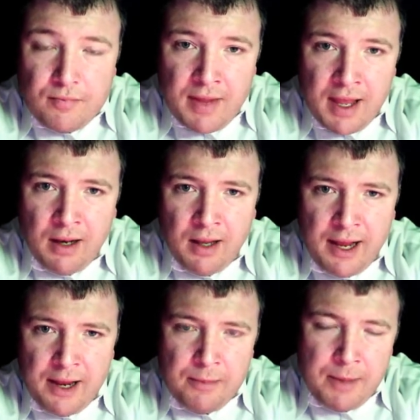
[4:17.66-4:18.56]
and a
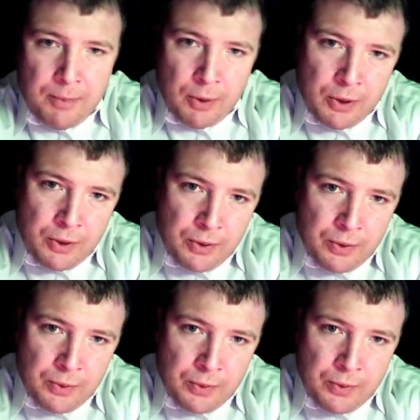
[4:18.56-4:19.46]
lot of the people
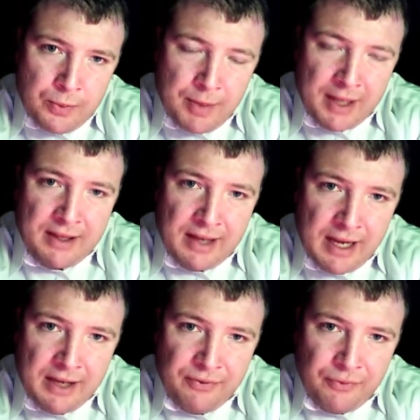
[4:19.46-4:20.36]
who make the
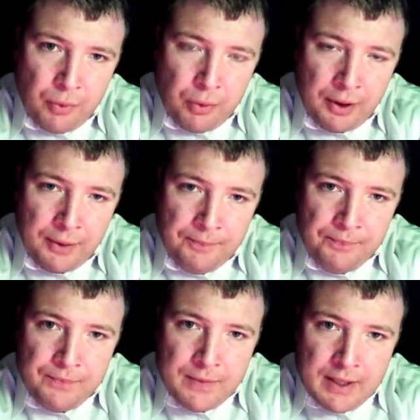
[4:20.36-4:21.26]
case for
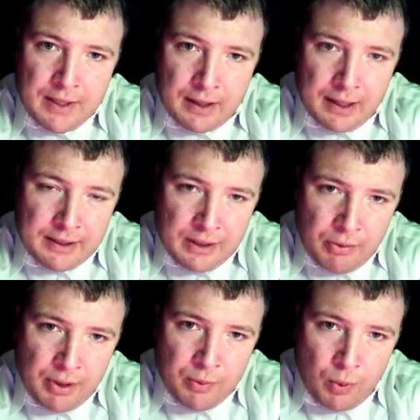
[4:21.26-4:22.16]

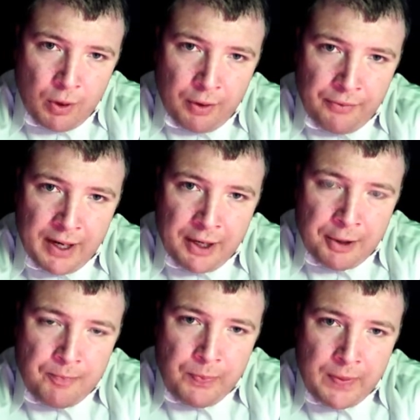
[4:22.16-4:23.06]
ongoing warfare
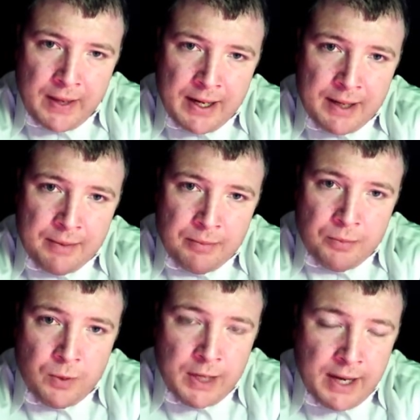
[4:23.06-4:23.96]

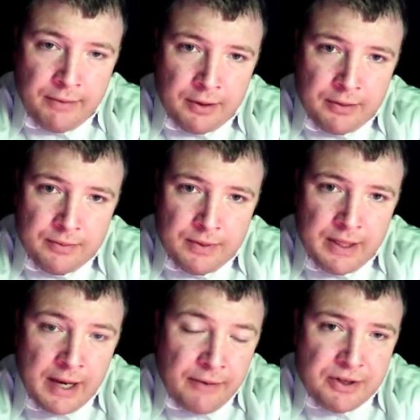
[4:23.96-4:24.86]
were
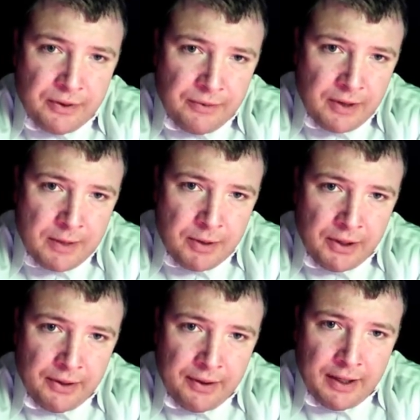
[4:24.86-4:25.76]
never served in the
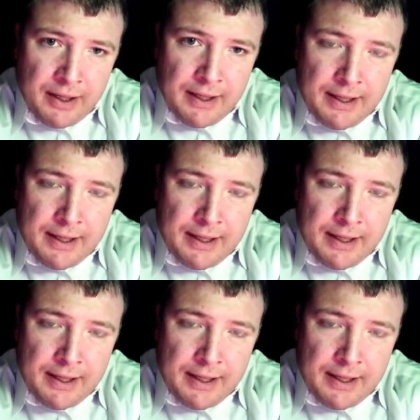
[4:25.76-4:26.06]
military.